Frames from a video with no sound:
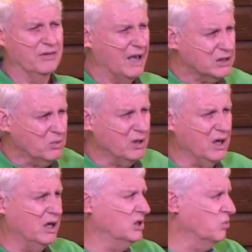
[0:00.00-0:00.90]
That's what
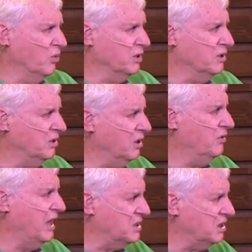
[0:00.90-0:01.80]
God is wanting to do.
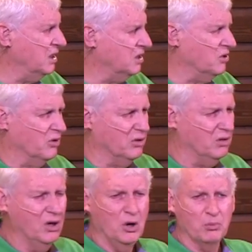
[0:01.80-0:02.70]
That's the eternal
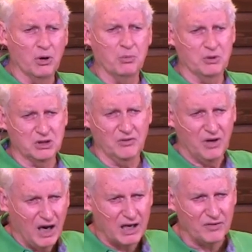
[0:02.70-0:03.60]
purpose of
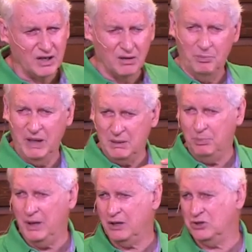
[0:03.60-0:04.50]
God. In a big
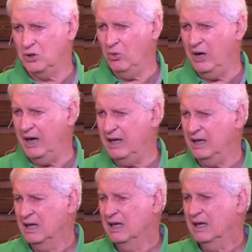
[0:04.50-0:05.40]
picture
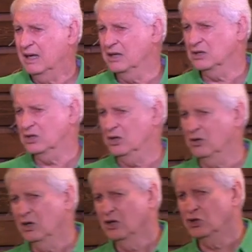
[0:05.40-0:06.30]
way, is
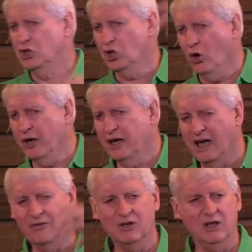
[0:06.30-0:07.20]
to join
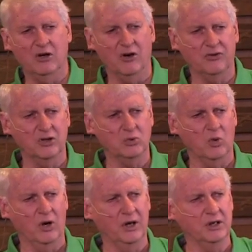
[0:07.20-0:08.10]
heaven and earth as
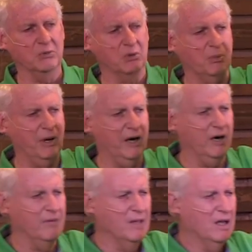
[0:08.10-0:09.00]
one, to
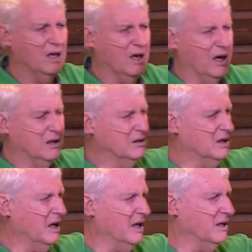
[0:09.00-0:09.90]
prepare
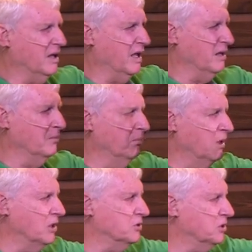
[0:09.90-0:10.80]
a
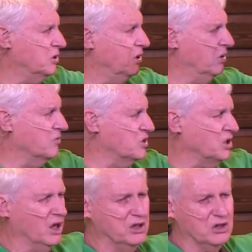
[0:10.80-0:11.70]
multitude of
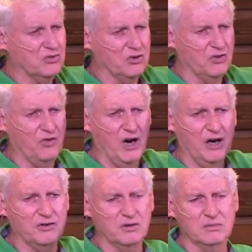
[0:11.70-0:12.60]
sons for the
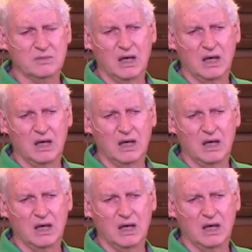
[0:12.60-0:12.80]
Father,